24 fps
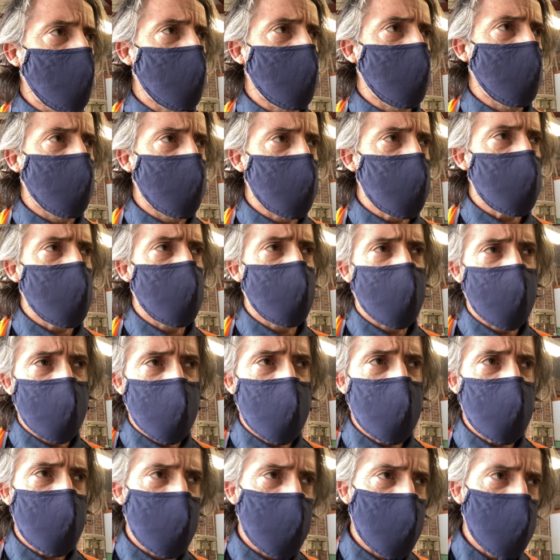Even some of the
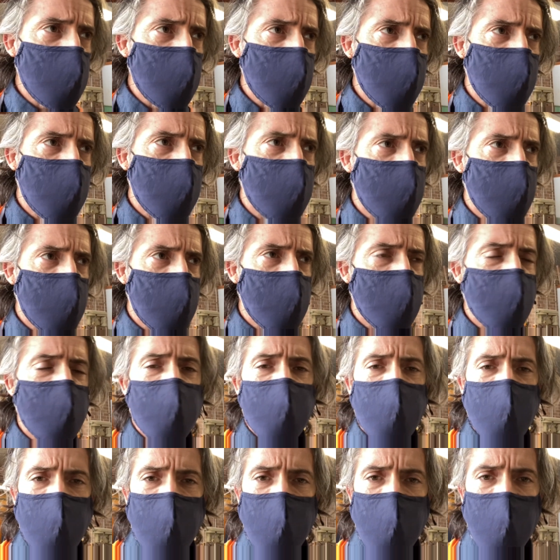ones that were a bit
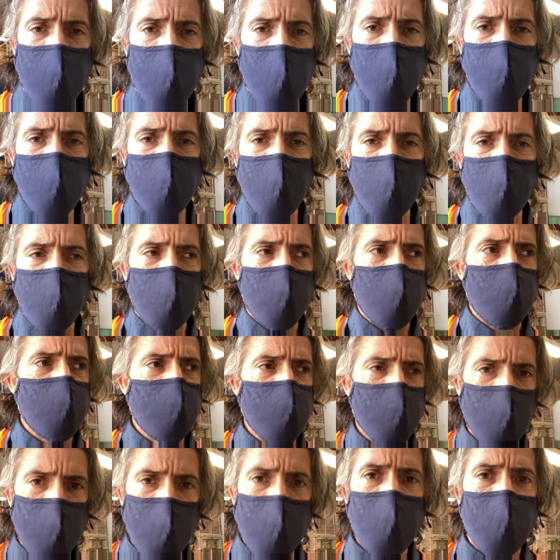disengaged before are
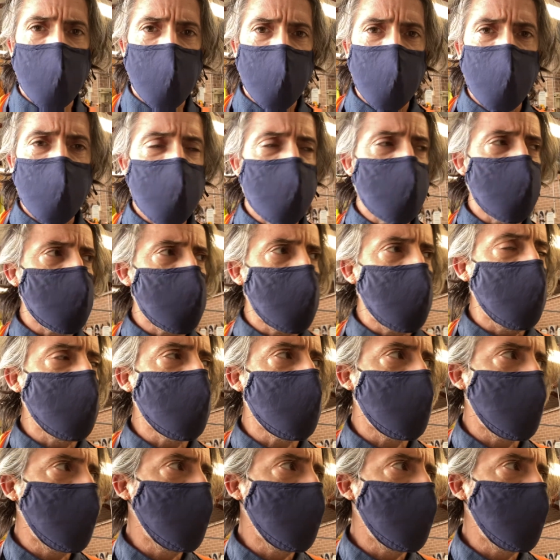working well, so it's